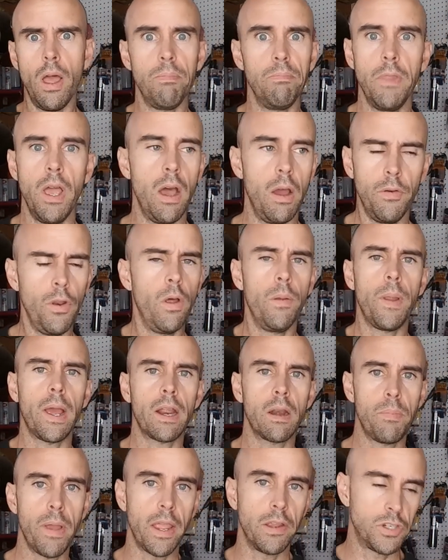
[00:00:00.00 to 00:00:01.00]
No, I'm not going
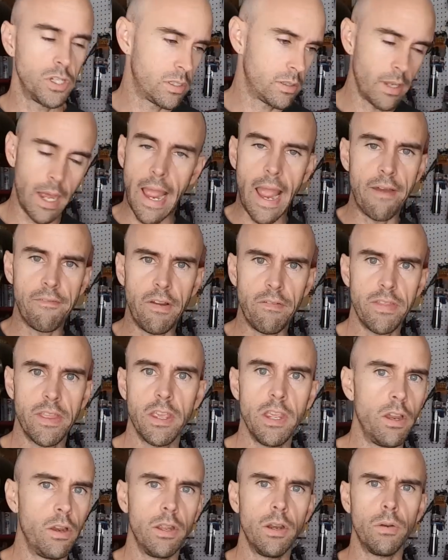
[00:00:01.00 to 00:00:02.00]
to pay you. Just, I have
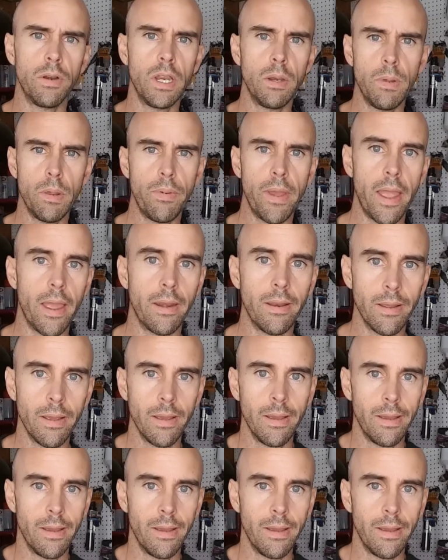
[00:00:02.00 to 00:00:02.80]
everything here. You don't need to be paid.